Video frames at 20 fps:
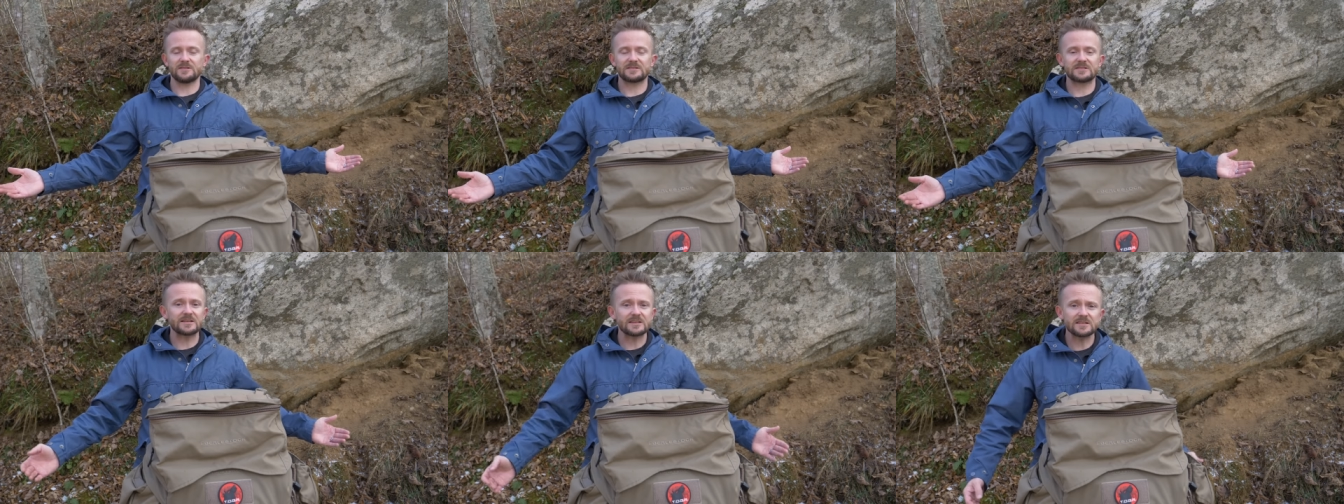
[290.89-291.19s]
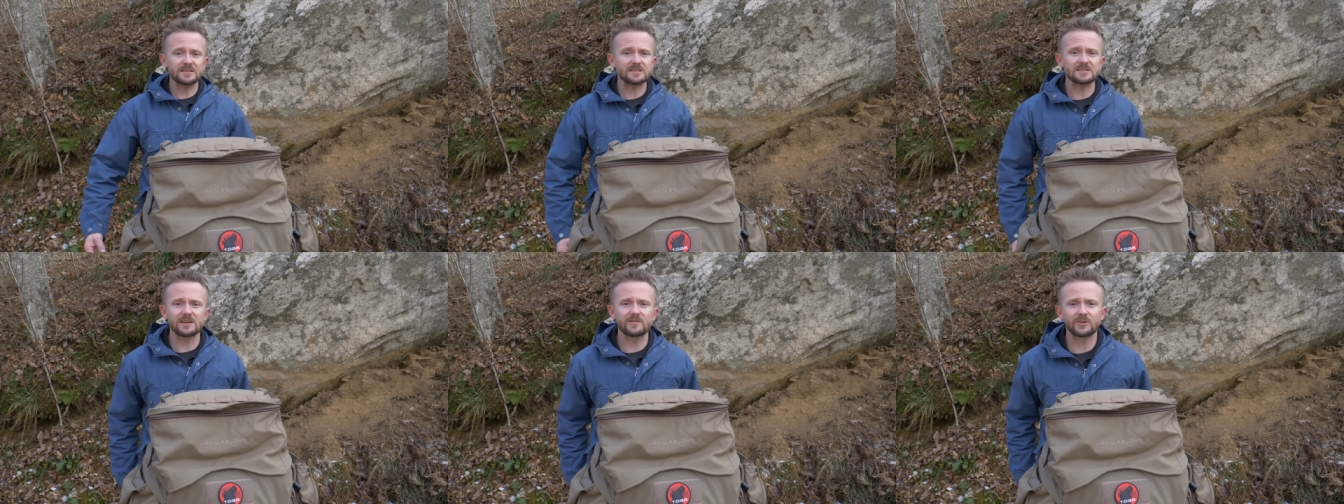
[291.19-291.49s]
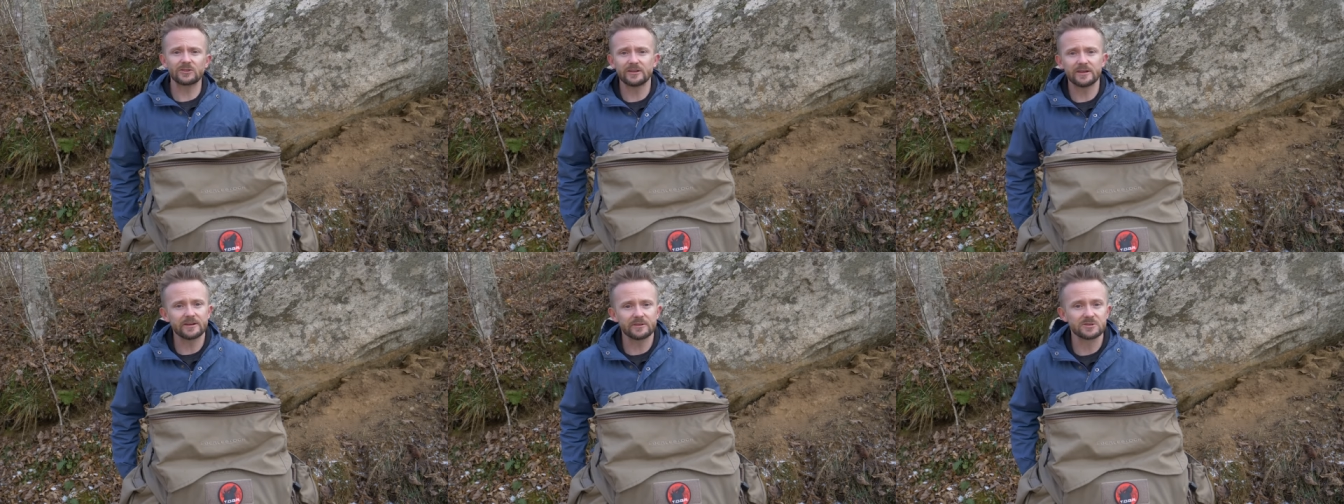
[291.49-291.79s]

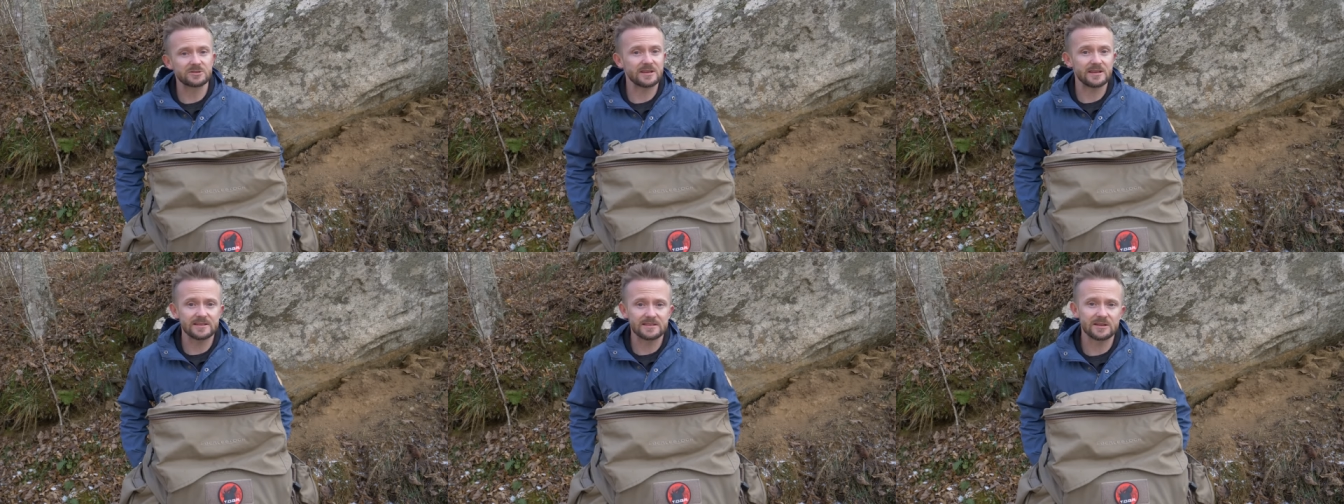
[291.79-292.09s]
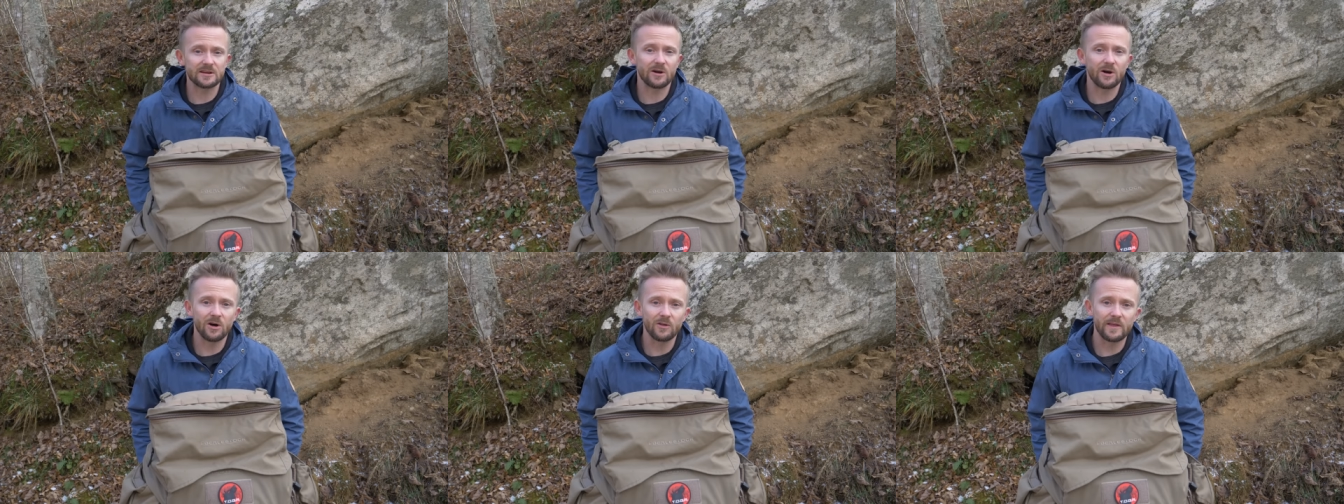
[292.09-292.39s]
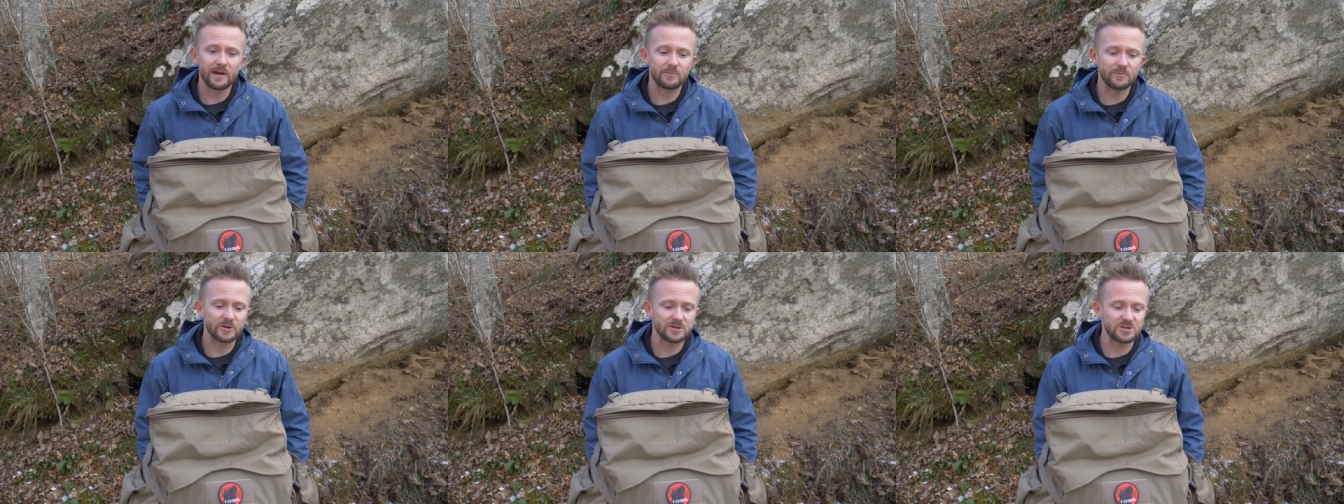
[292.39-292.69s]
67 liters isn't all
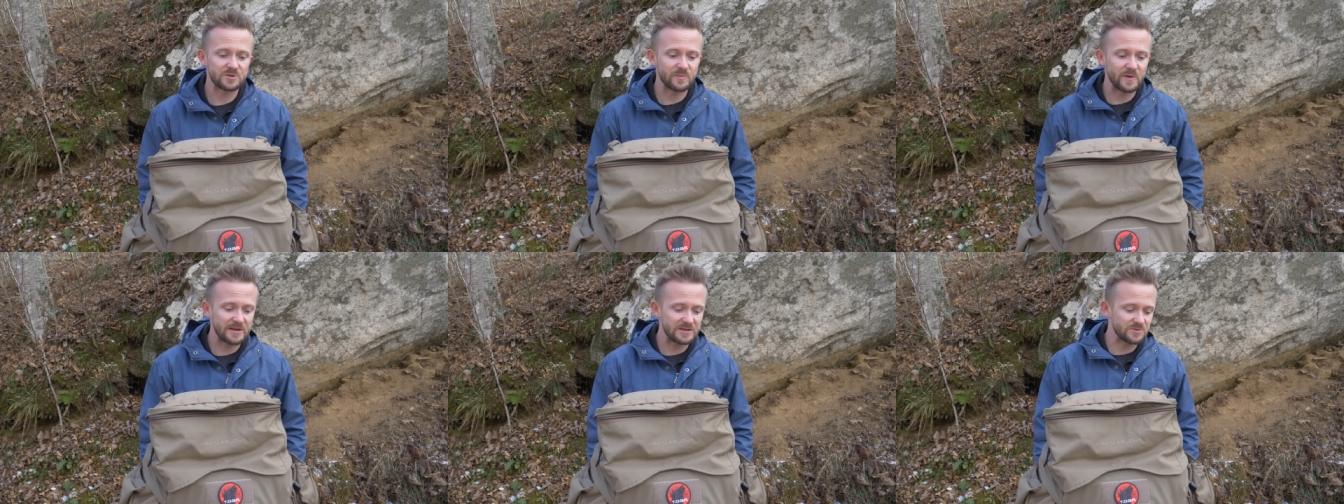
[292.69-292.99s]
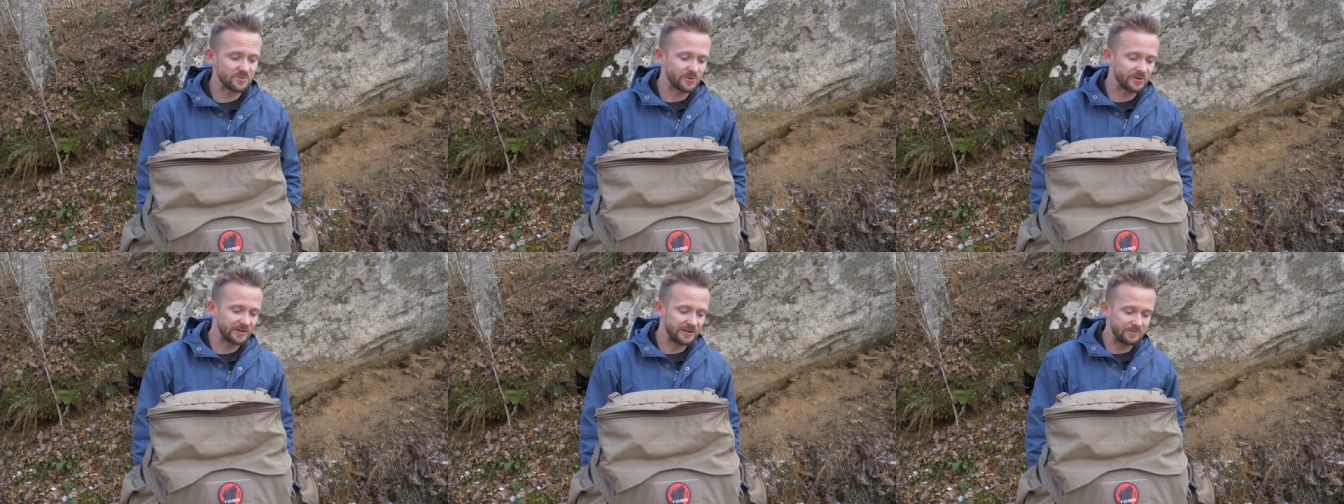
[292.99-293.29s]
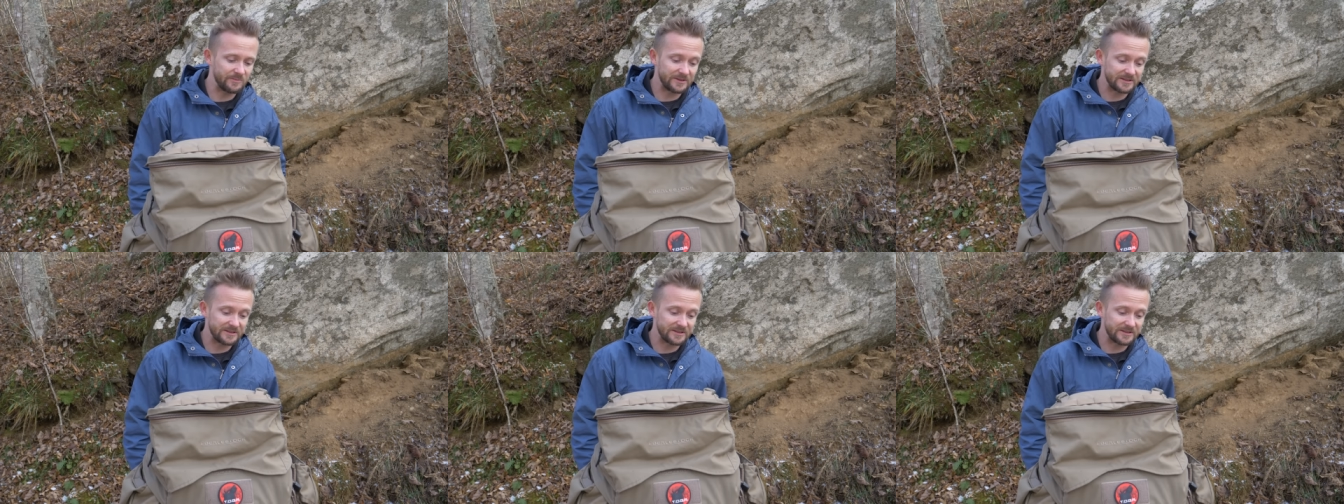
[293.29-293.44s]
that much space really,